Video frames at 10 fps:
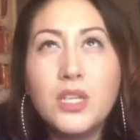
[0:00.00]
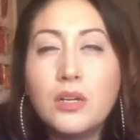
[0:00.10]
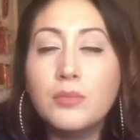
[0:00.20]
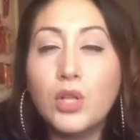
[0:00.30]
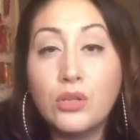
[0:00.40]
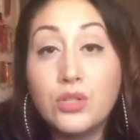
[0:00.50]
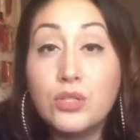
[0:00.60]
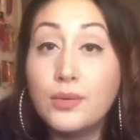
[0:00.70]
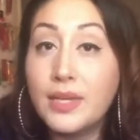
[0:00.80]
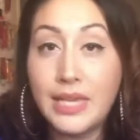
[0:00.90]
took him closer
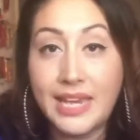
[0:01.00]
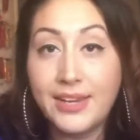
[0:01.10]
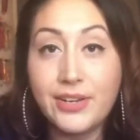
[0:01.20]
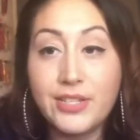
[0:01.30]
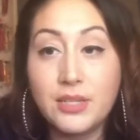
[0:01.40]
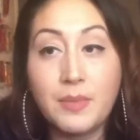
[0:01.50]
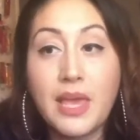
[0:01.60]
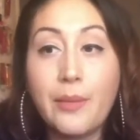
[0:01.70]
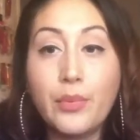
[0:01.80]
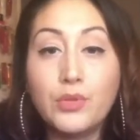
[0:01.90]
to a year to
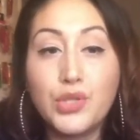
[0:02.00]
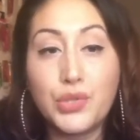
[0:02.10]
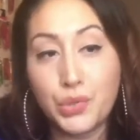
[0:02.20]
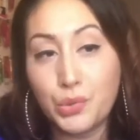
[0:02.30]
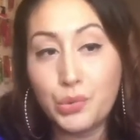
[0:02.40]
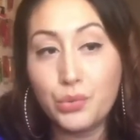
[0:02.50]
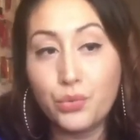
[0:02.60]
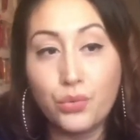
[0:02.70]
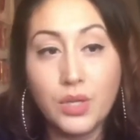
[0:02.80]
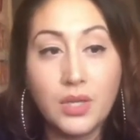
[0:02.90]
be able
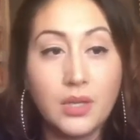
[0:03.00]
to